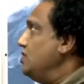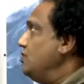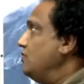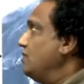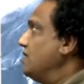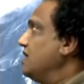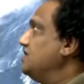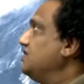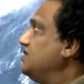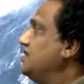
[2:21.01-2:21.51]
You
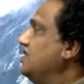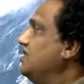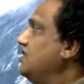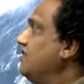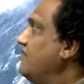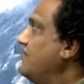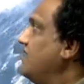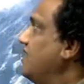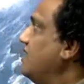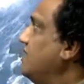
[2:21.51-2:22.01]
can see in the
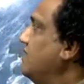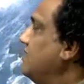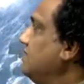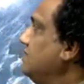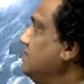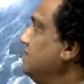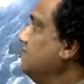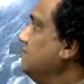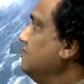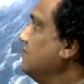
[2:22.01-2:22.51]
figure,
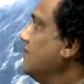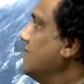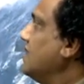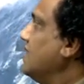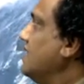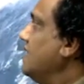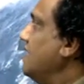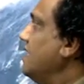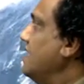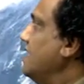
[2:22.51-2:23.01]

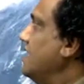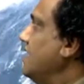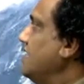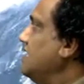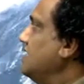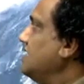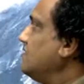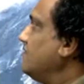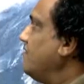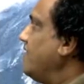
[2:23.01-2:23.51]
here
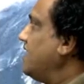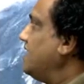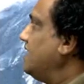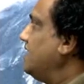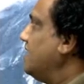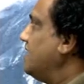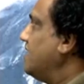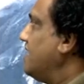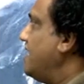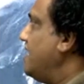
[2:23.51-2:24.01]
is vector